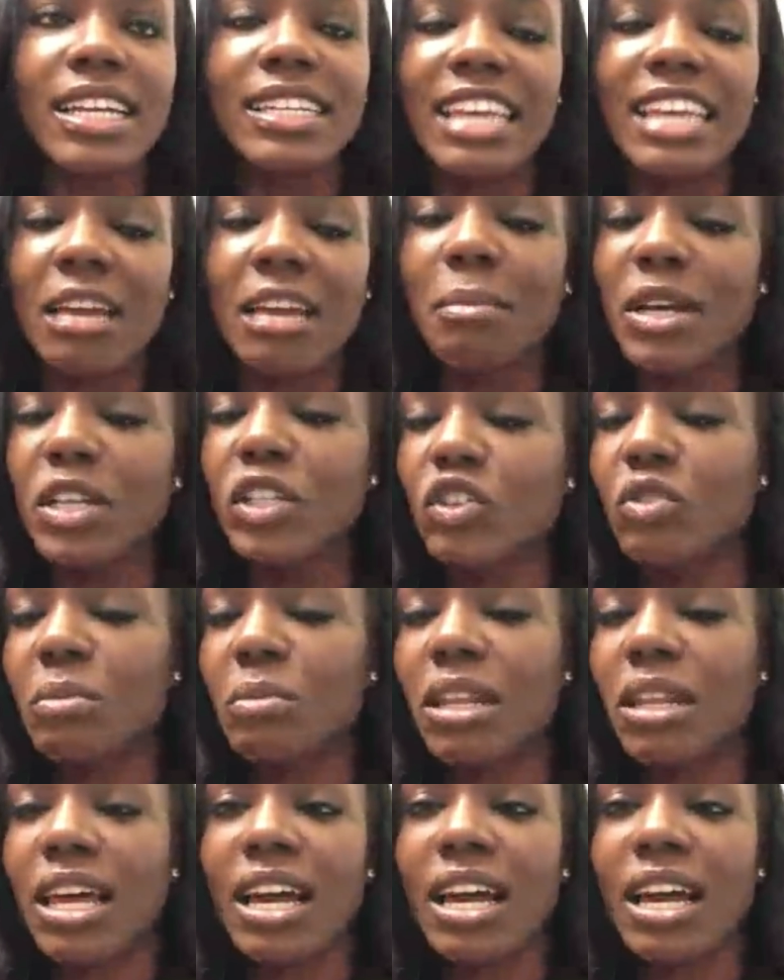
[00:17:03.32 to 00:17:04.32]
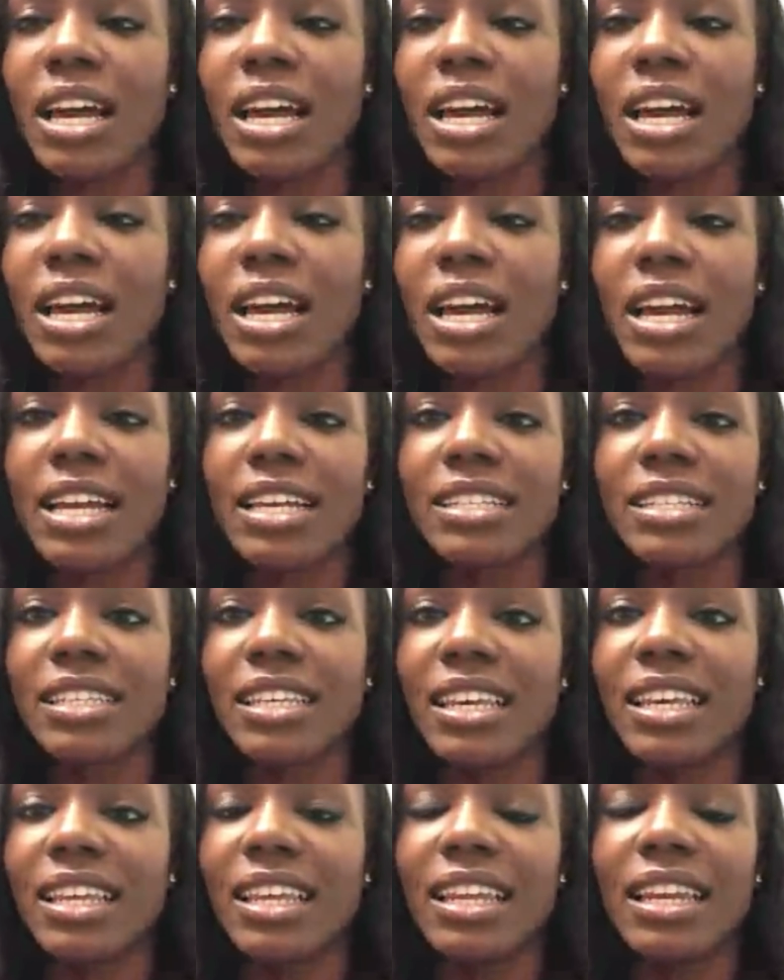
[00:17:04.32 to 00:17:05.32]
I, I take my Somalyze.
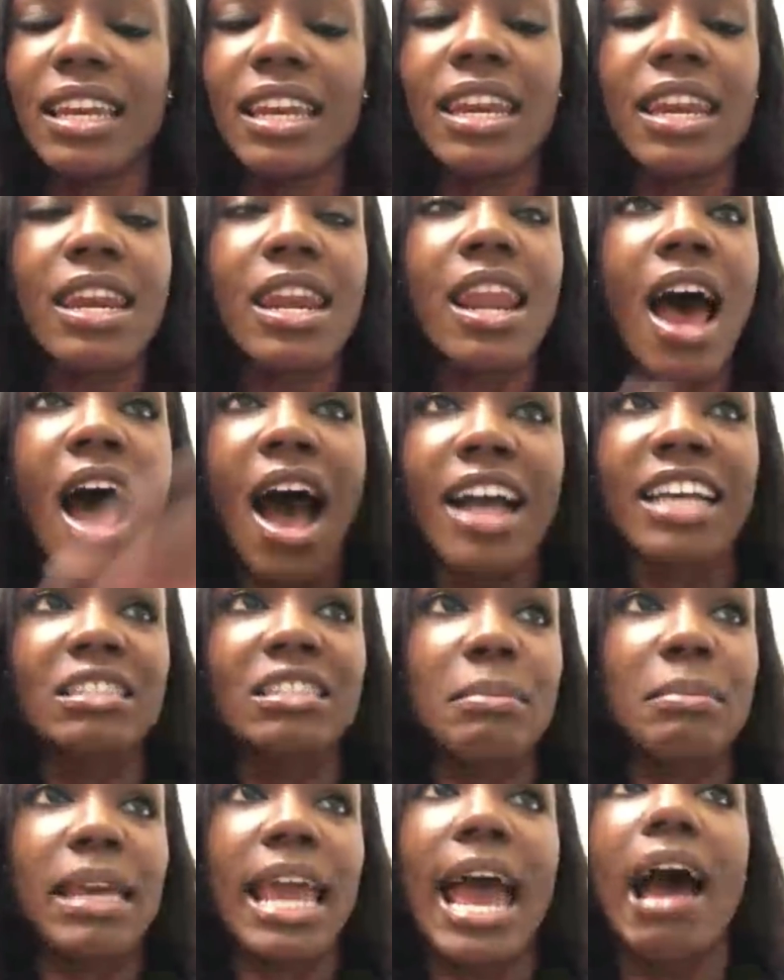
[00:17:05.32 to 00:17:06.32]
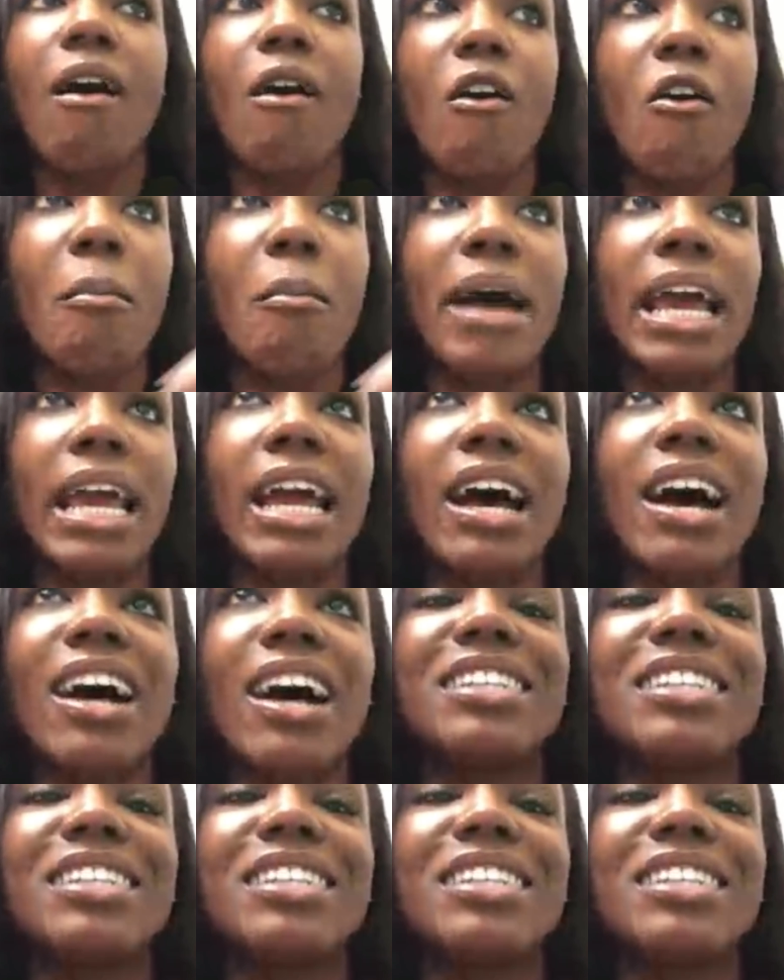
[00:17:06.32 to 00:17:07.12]
it knocks me out. Oh my gosh,